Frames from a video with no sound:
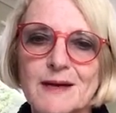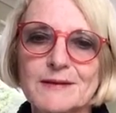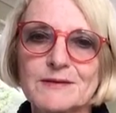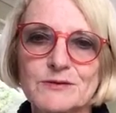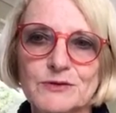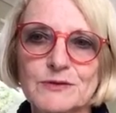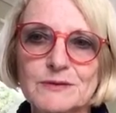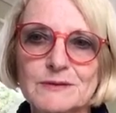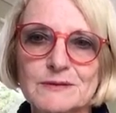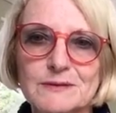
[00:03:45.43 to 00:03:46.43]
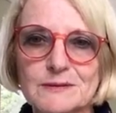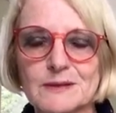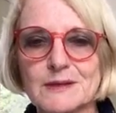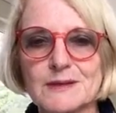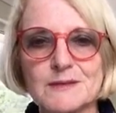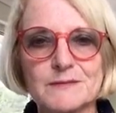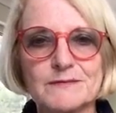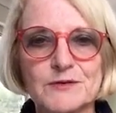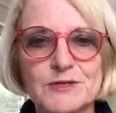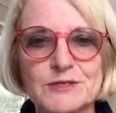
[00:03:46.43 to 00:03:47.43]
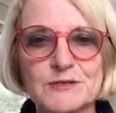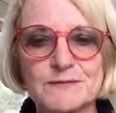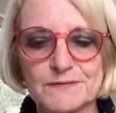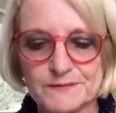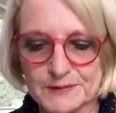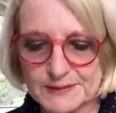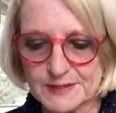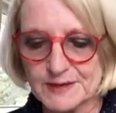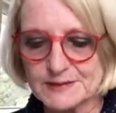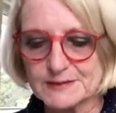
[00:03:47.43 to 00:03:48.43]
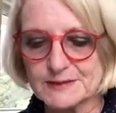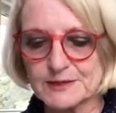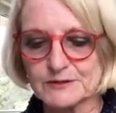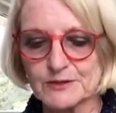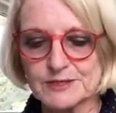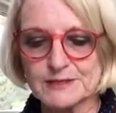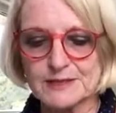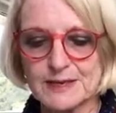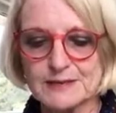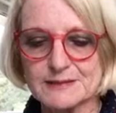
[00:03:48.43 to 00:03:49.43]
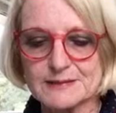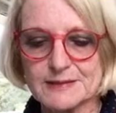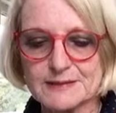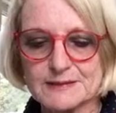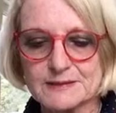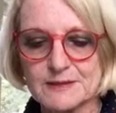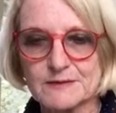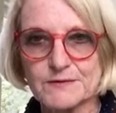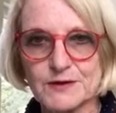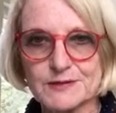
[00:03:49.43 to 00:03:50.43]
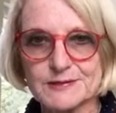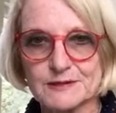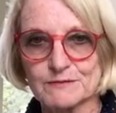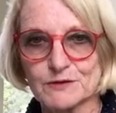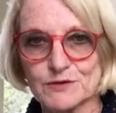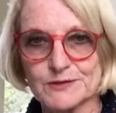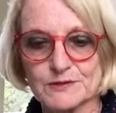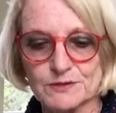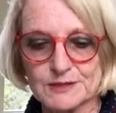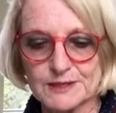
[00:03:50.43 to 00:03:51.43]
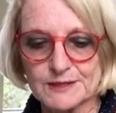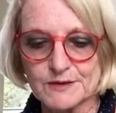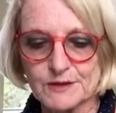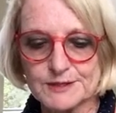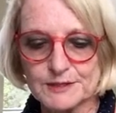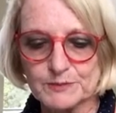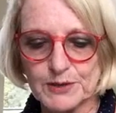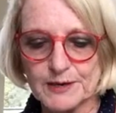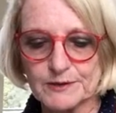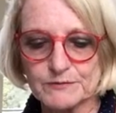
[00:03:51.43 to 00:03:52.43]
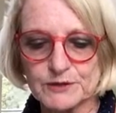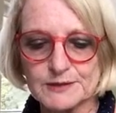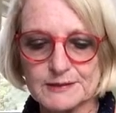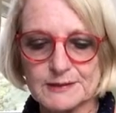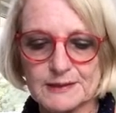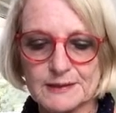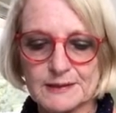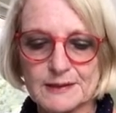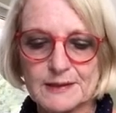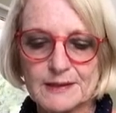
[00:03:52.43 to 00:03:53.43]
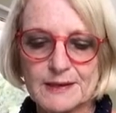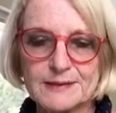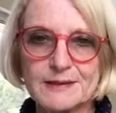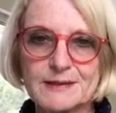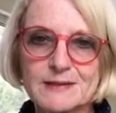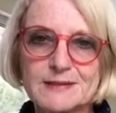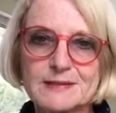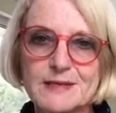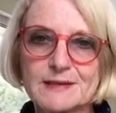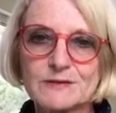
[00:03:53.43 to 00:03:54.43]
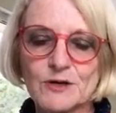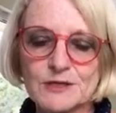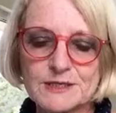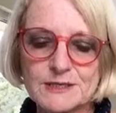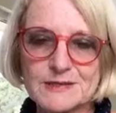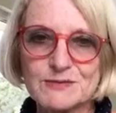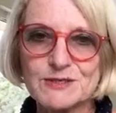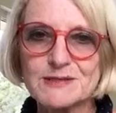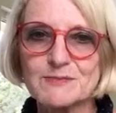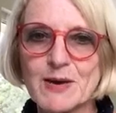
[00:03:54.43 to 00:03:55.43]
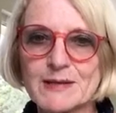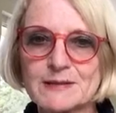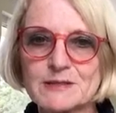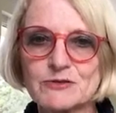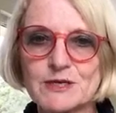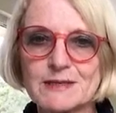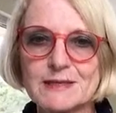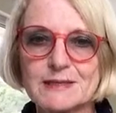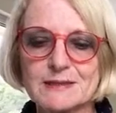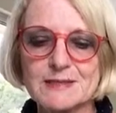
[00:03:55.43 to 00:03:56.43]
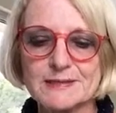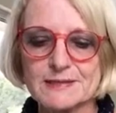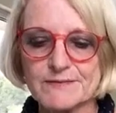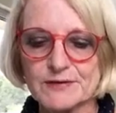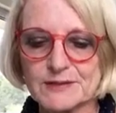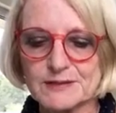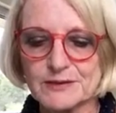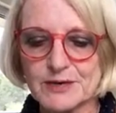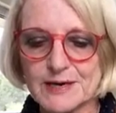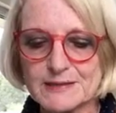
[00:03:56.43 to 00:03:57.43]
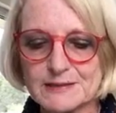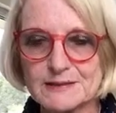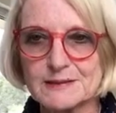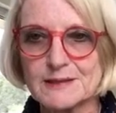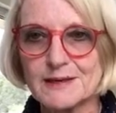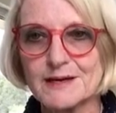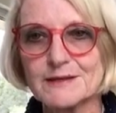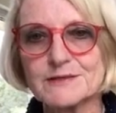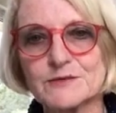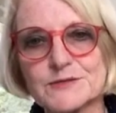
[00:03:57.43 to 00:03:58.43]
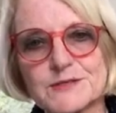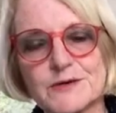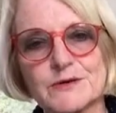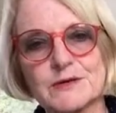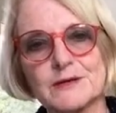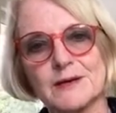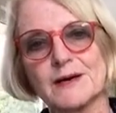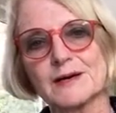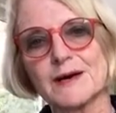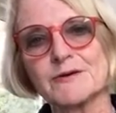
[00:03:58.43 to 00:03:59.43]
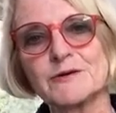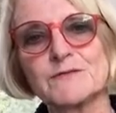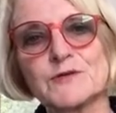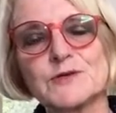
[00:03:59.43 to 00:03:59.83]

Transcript: at the new version of Science and Technology K to 6, focusing of course on the technology part of it. And then there's Technologies, which is mandatory in Year 7 and Year 8, and there's also a current